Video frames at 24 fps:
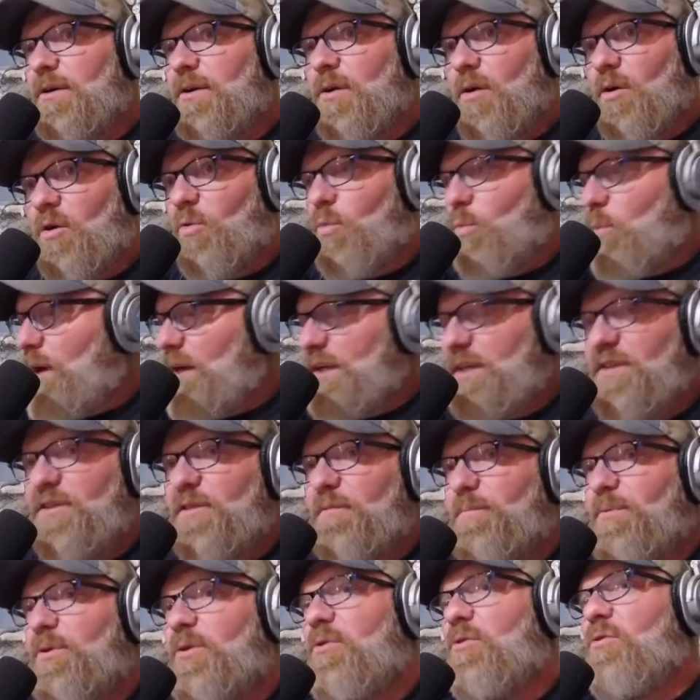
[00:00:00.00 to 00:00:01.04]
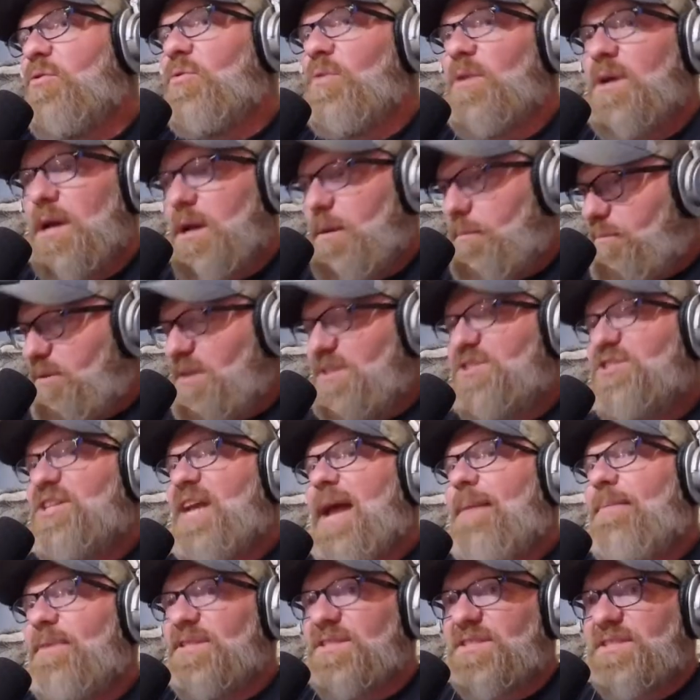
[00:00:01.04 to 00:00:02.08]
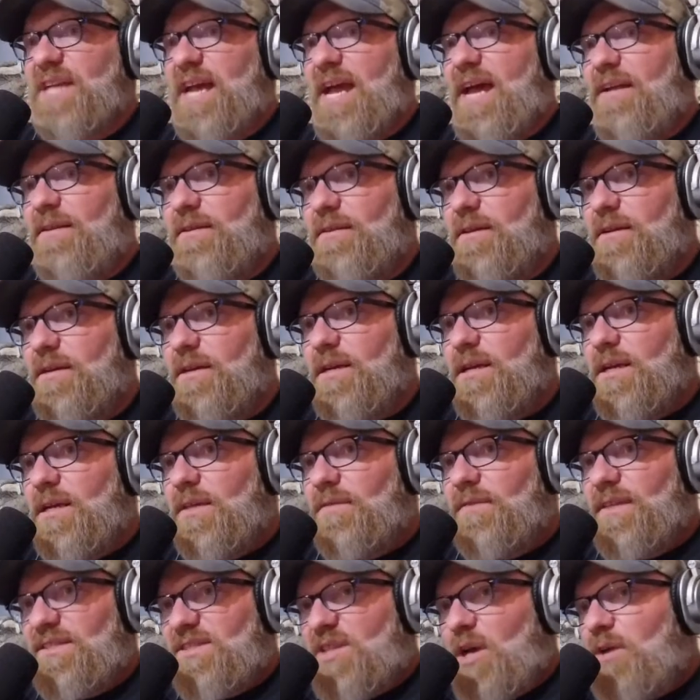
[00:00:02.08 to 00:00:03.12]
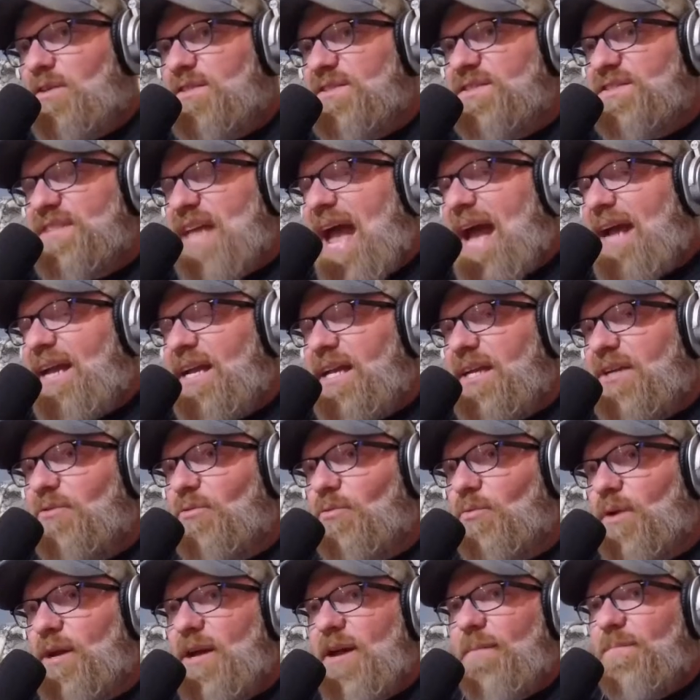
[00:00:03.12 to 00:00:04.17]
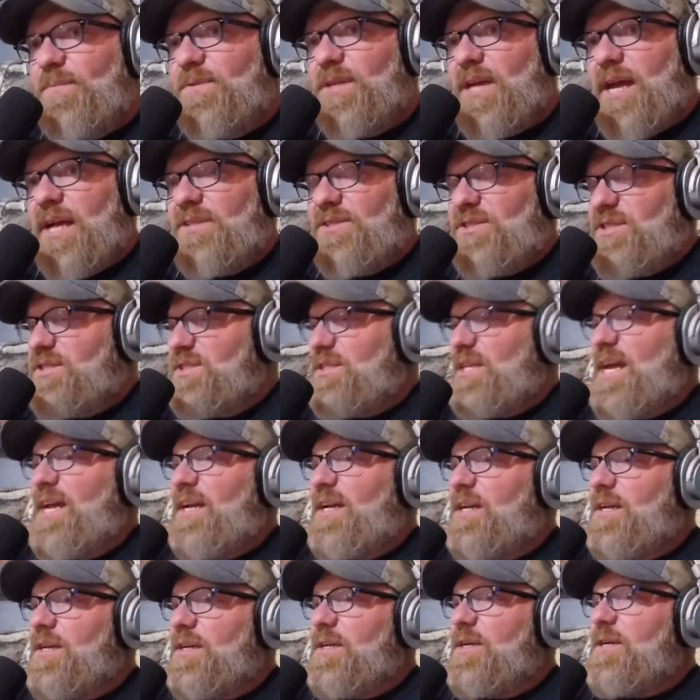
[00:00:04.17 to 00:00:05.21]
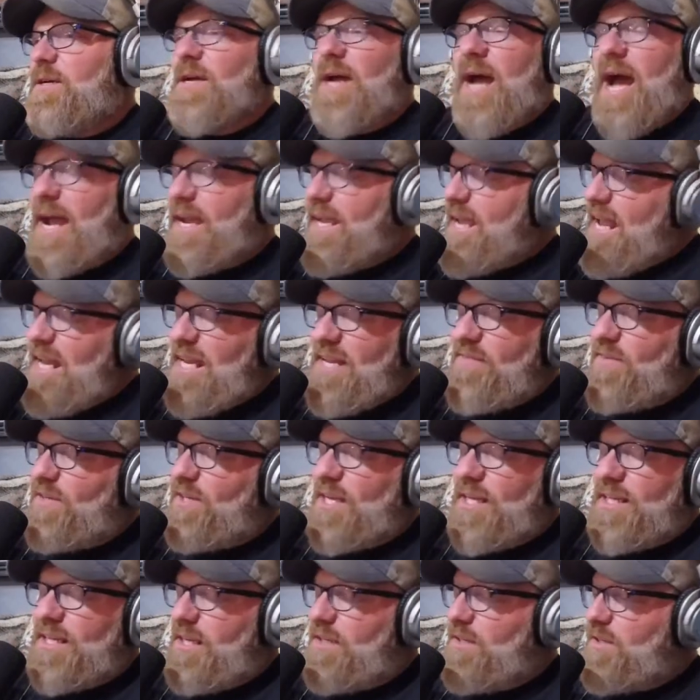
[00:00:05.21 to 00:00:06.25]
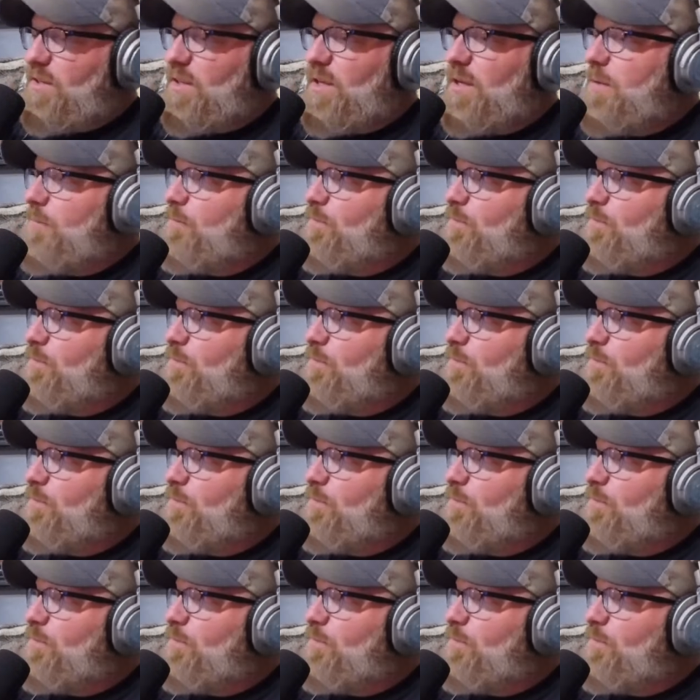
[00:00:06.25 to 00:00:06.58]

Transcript: or Winnie the Pooh pajama set that's all saggy and ripped and just like, I can't even get into the.